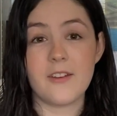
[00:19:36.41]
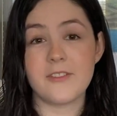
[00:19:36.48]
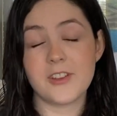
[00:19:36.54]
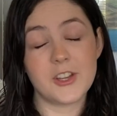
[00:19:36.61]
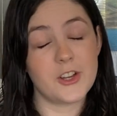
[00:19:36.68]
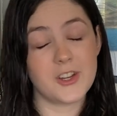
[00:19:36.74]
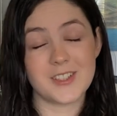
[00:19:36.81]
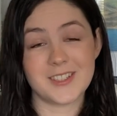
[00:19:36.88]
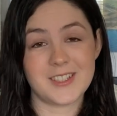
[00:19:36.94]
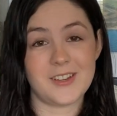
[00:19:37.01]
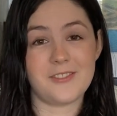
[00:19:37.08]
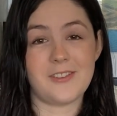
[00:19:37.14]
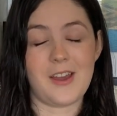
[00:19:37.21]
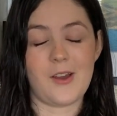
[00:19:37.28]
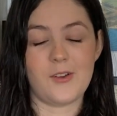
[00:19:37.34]
figuring
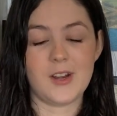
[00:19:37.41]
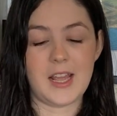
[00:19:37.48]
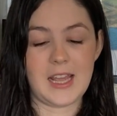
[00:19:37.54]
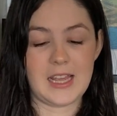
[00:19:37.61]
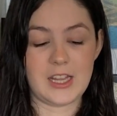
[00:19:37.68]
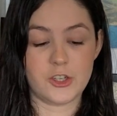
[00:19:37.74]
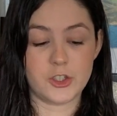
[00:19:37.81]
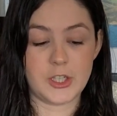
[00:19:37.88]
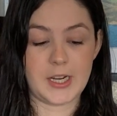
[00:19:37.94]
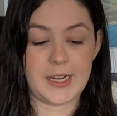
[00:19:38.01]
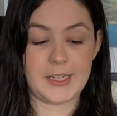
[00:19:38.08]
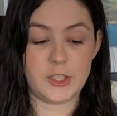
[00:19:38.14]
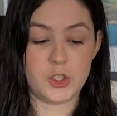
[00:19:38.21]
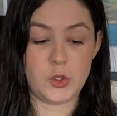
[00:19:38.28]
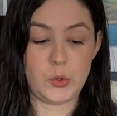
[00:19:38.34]
stuff out and
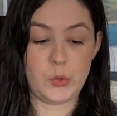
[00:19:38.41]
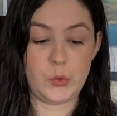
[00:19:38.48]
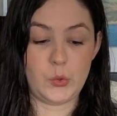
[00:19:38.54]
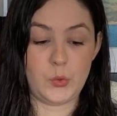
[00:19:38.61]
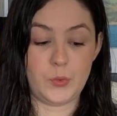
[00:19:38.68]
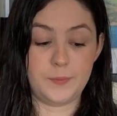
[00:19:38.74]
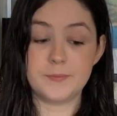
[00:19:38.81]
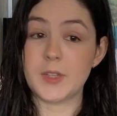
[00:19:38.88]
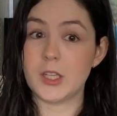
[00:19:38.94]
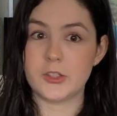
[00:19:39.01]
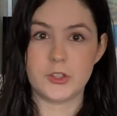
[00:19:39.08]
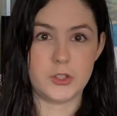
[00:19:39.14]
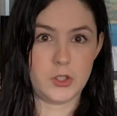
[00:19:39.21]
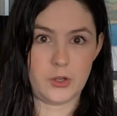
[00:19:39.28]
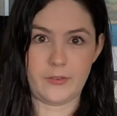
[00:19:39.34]
trying to
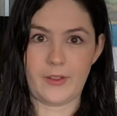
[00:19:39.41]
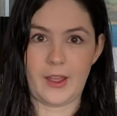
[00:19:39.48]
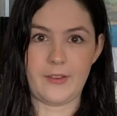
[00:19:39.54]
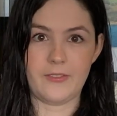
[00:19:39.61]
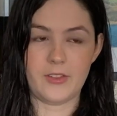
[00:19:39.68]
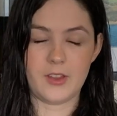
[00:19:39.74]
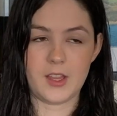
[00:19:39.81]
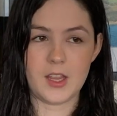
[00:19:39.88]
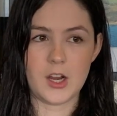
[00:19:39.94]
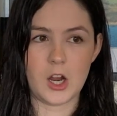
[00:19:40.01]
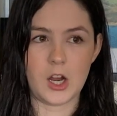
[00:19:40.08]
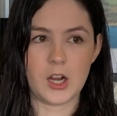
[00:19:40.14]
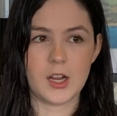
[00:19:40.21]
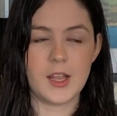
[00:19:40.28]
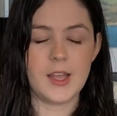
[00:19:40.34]
survive the
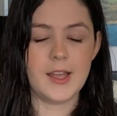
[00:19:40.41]
year.